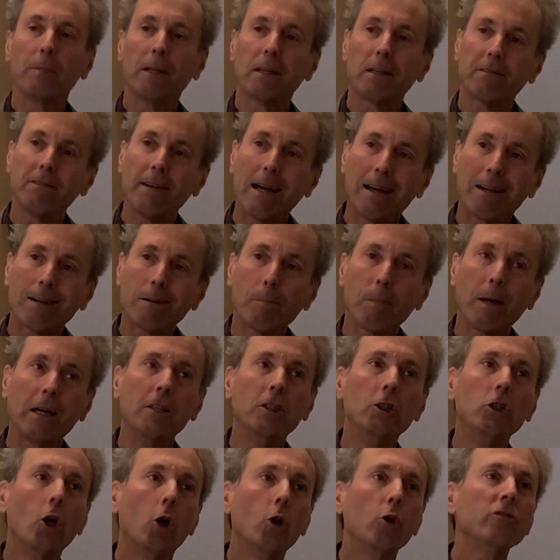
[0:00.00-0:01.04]
per verba
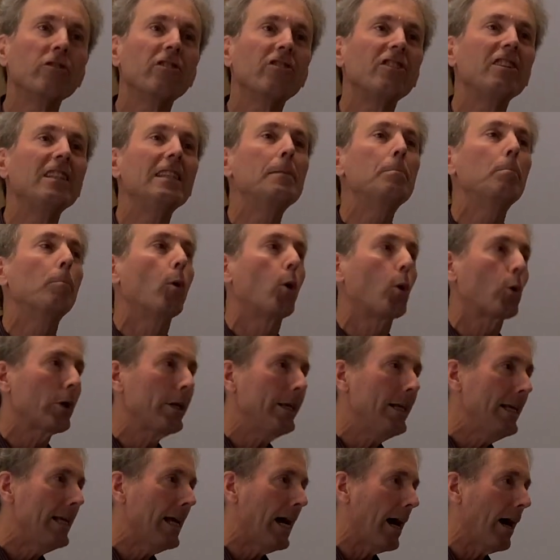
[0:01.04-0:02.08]
non si
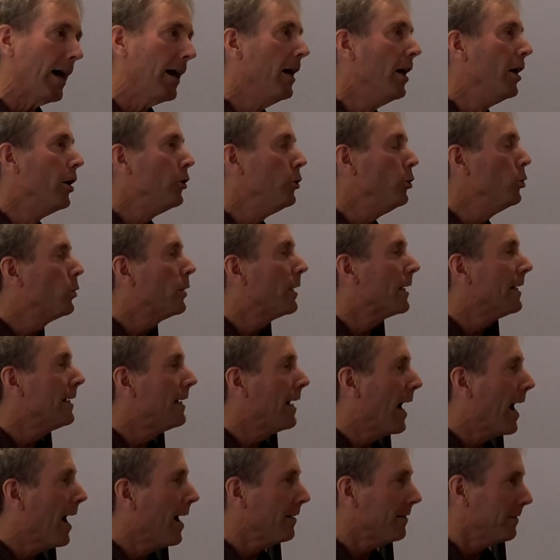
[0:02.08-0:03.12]
poria. You
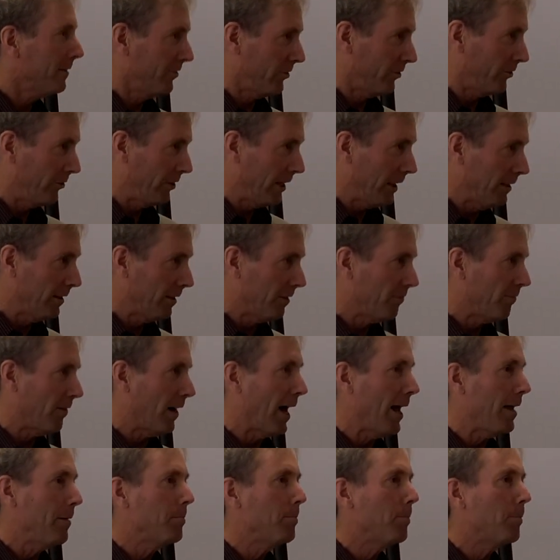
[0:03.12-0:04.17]
cannot
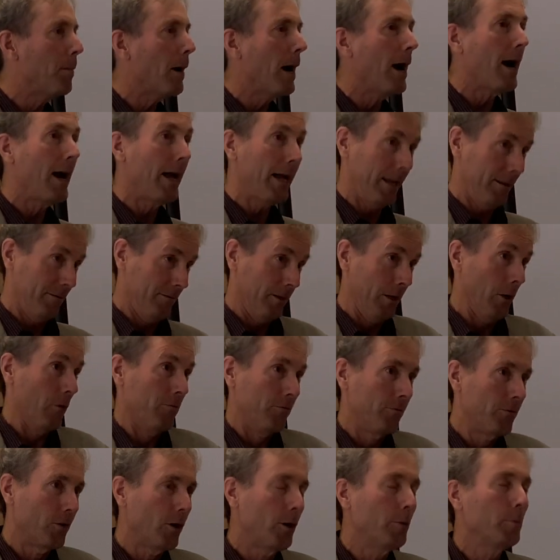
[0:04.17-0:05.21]
signify by,
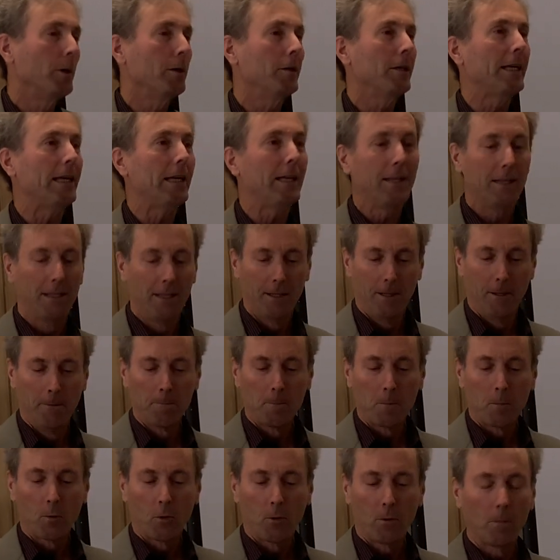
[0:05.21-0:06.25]
verbally,
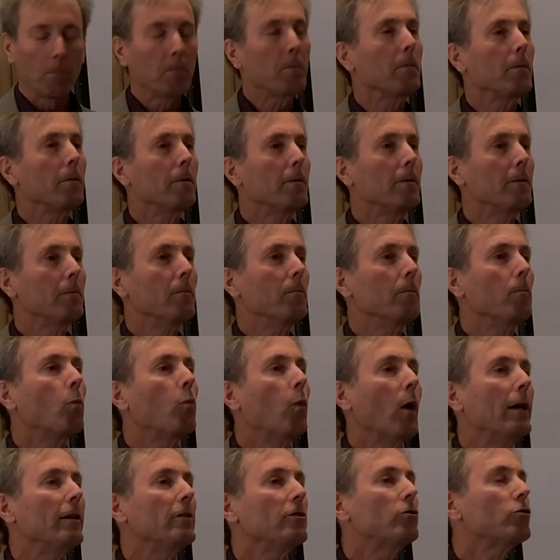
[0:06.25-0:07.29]

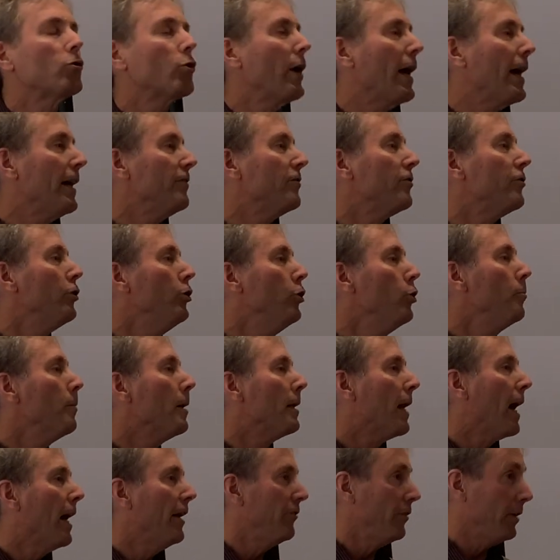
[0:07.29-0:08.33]
what
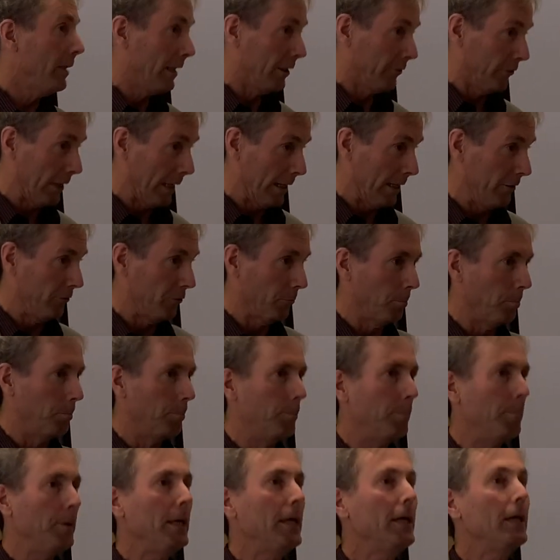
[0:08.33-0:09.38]
transhumanizing it, that is
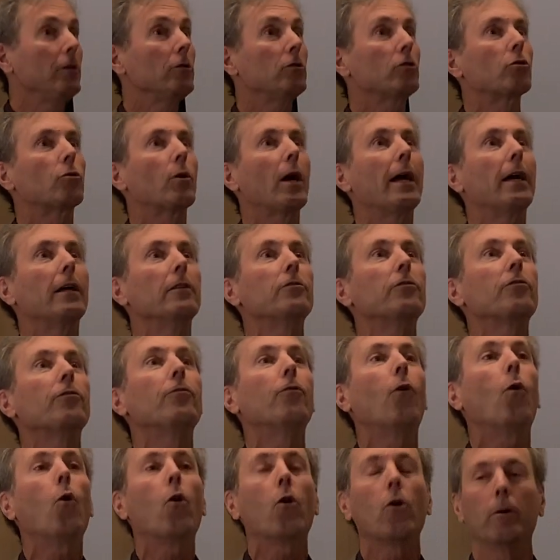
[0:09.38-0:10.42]
being
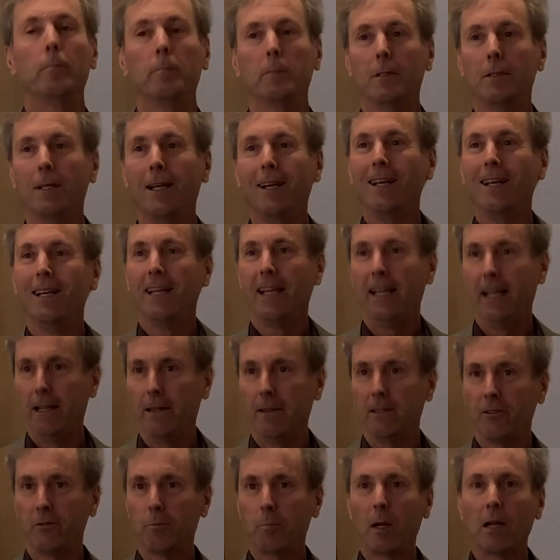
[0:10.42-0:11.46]
transformed in
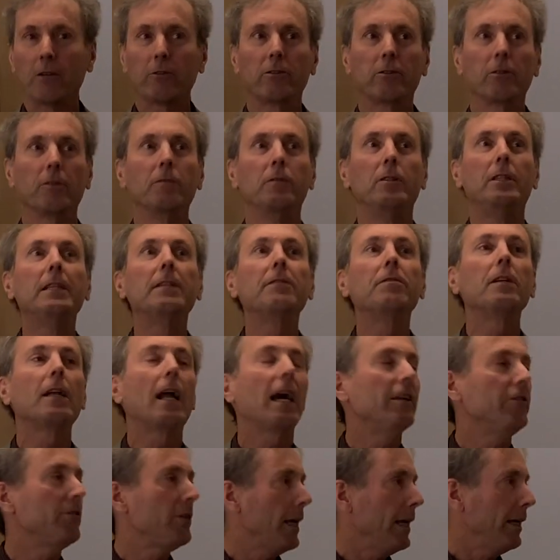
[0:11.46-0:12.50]
this process of
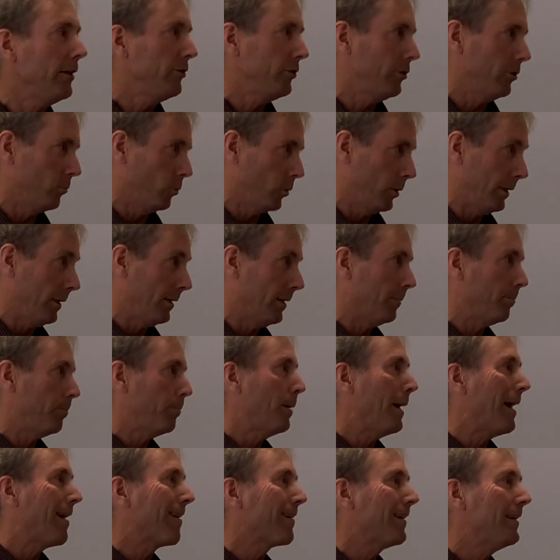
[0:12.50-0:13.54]
divinization. We're in the
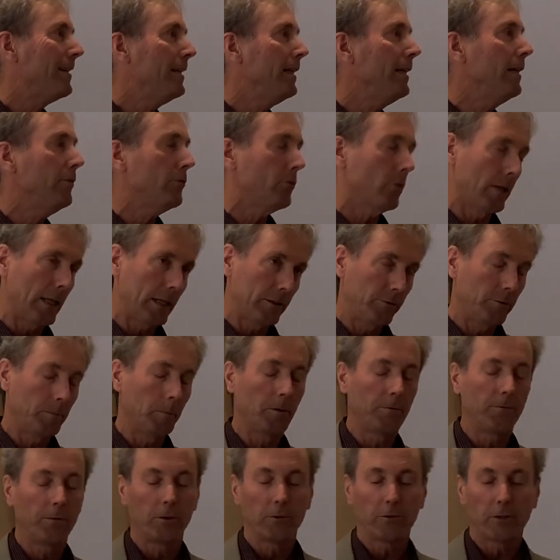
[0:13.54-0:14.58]
Paradiso, that's from the
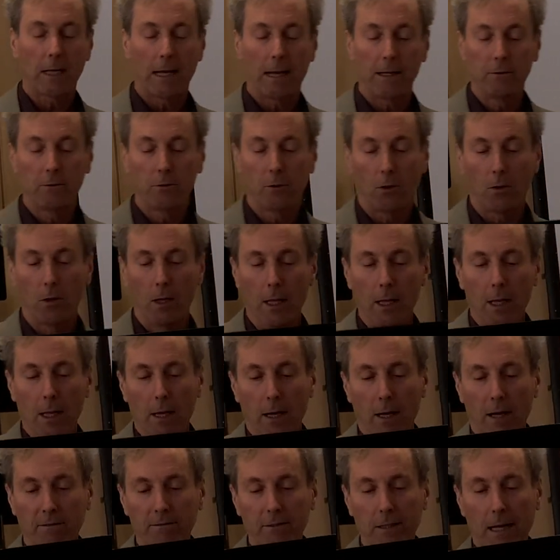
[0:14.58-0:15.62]
first canto
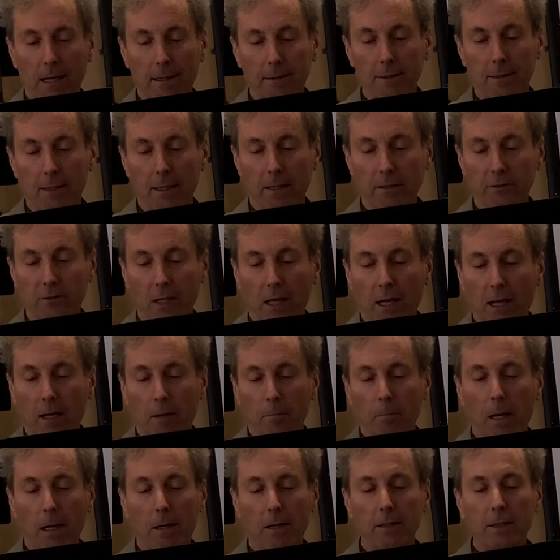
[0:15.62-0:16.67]
of Dante's
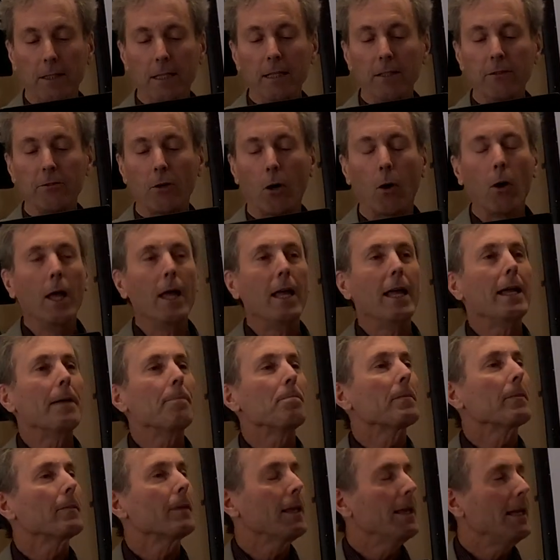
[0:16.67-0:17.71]
Paradiso.
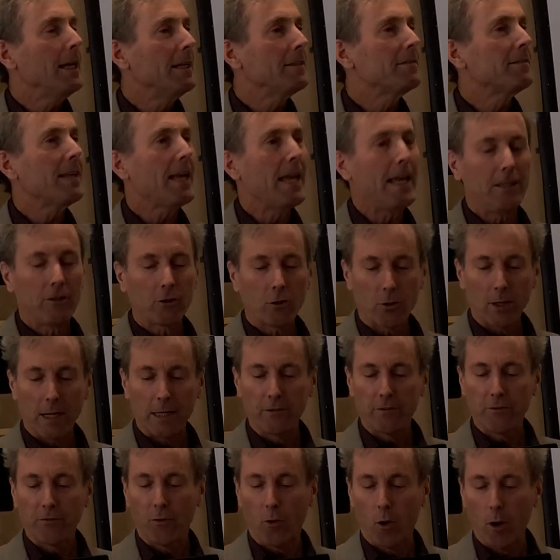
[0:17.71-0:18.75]
It's a
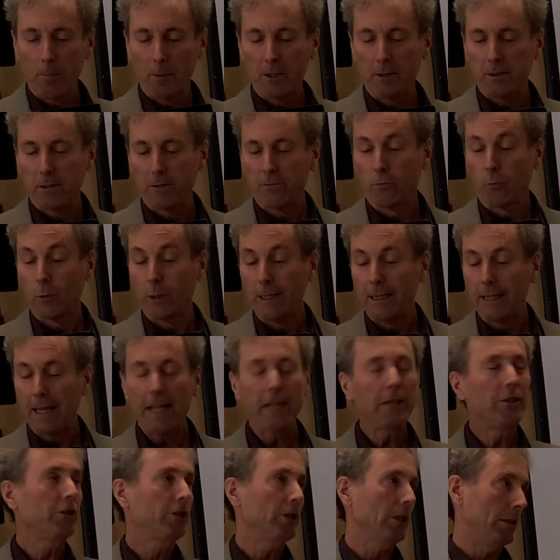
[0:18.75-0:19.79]
transformative
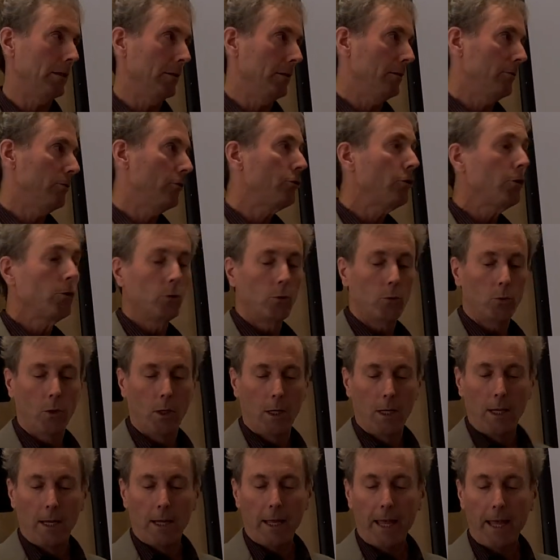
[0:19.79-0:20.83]
relation to
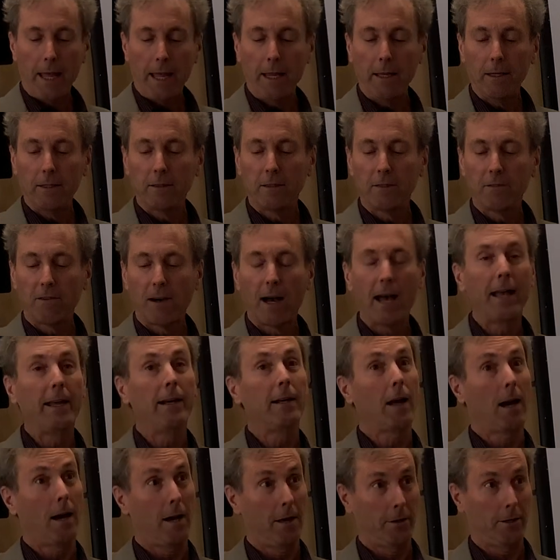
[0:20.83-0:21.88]
a divine
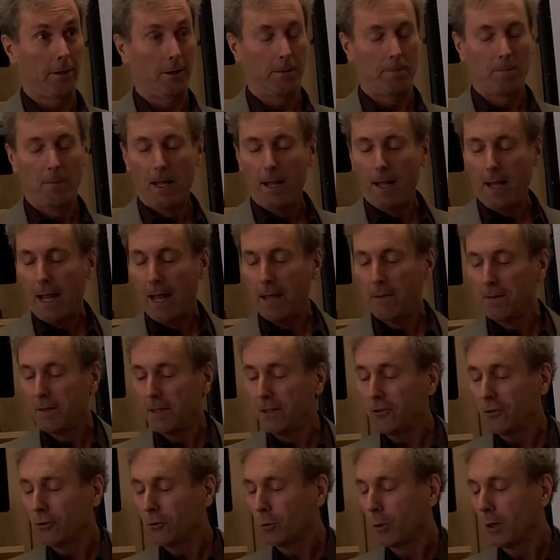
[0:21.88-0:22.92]
other. And
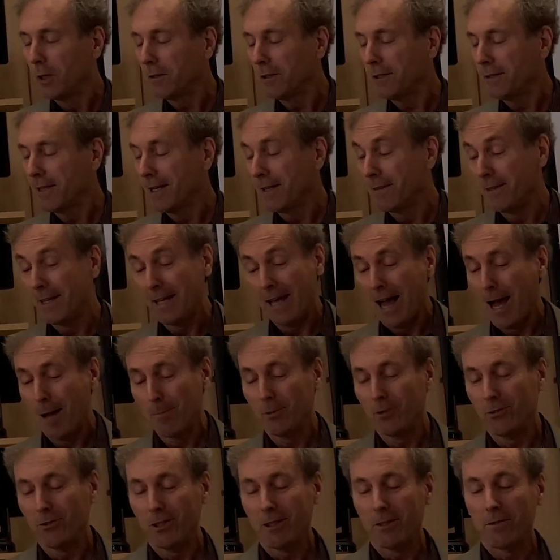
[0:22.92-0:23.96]
this is really then the
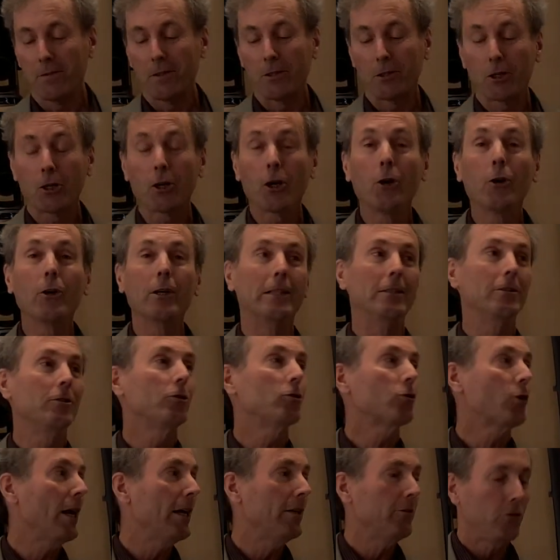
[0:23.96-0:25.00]
opposite of the current
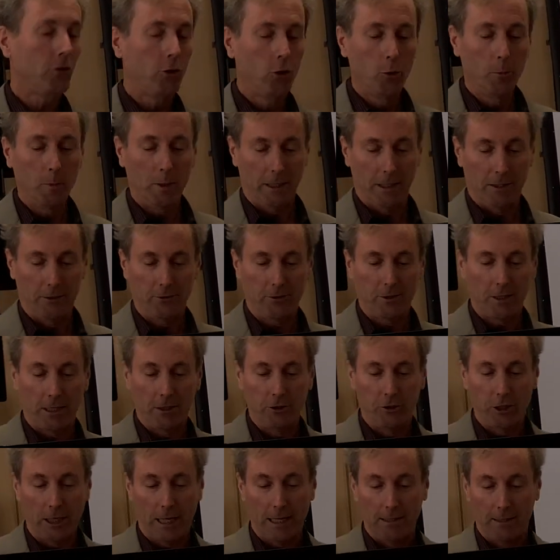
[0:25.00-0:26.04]
transhumanist
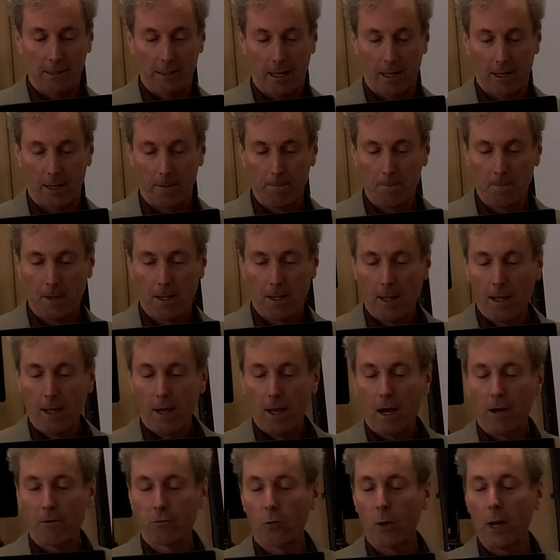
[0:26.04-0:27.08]
agenda
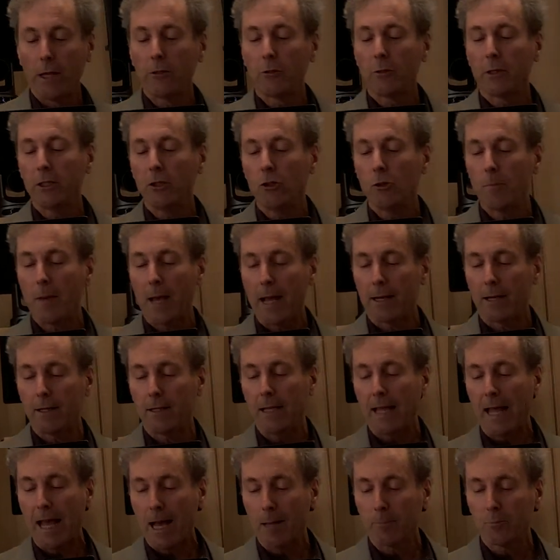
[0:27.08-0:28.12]
of rendering
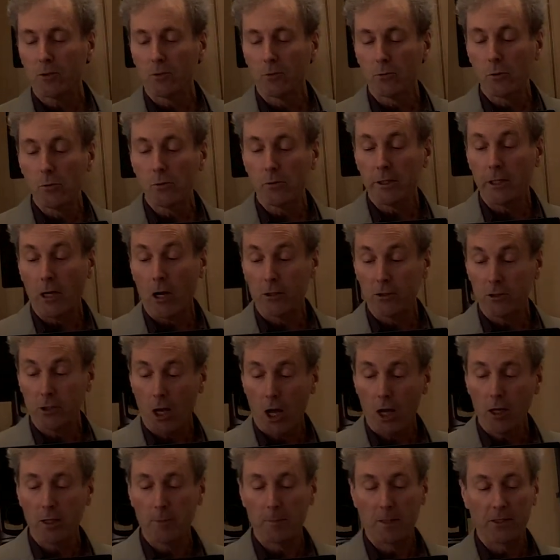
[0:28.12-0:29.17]
humanity absolutely
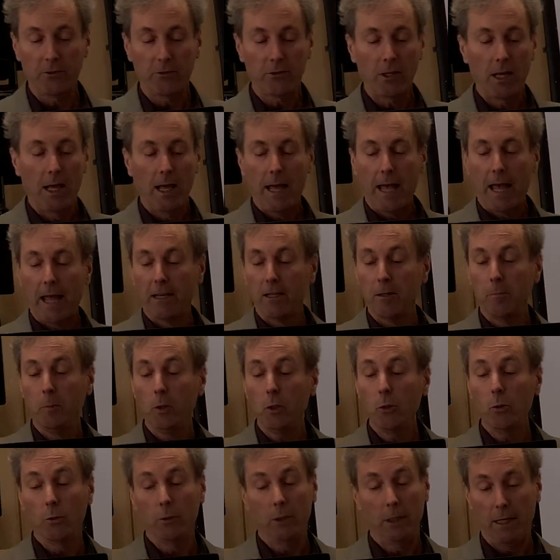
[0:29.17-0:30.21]
autonomous and
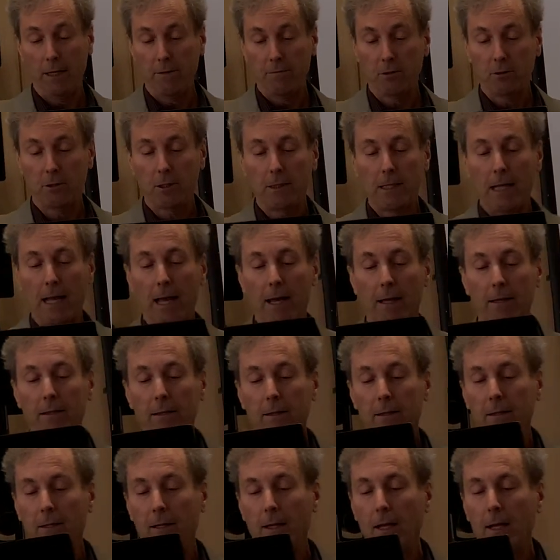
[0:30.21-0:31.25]
immune even to death.
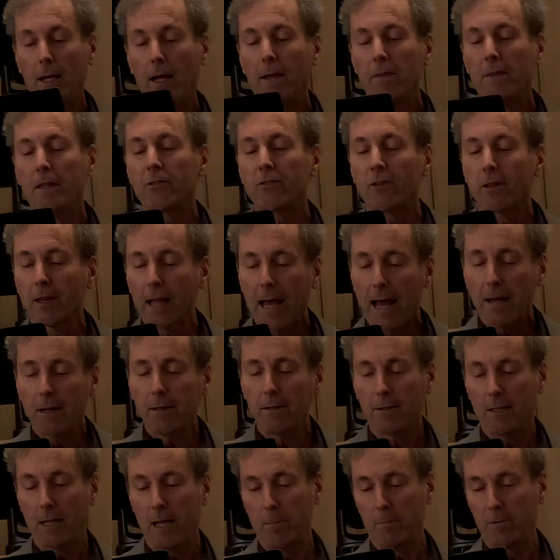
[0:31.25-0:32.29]
This latter
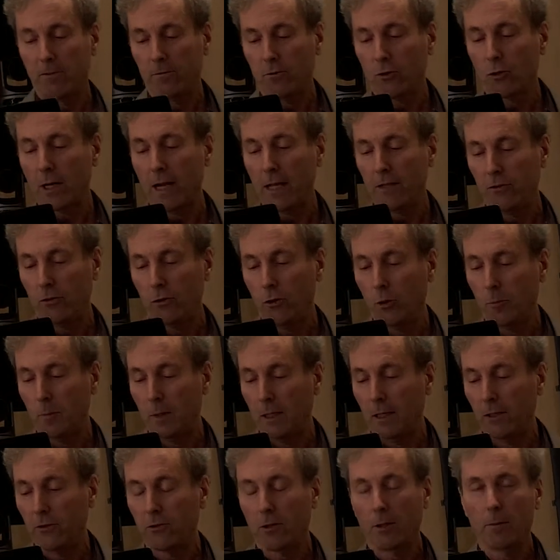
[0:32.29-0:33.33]
type of
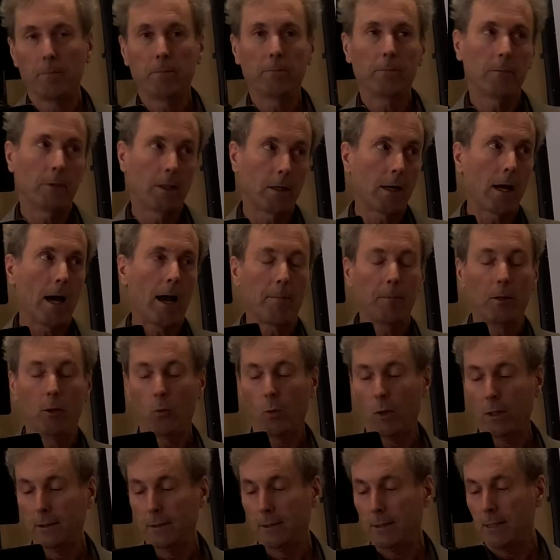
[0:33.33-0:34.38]
transhumanism, the common
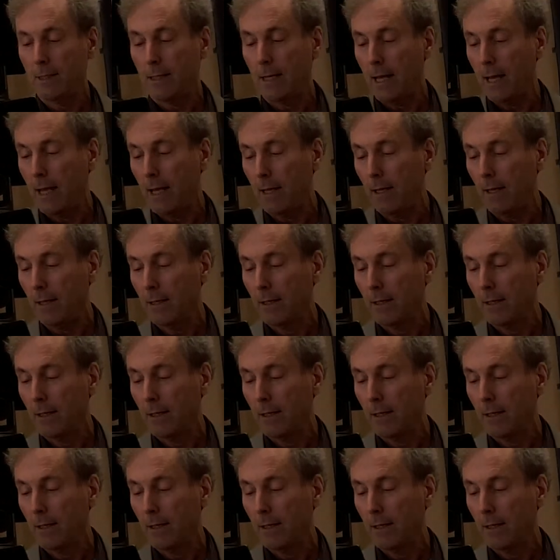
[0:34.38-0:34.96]
one today,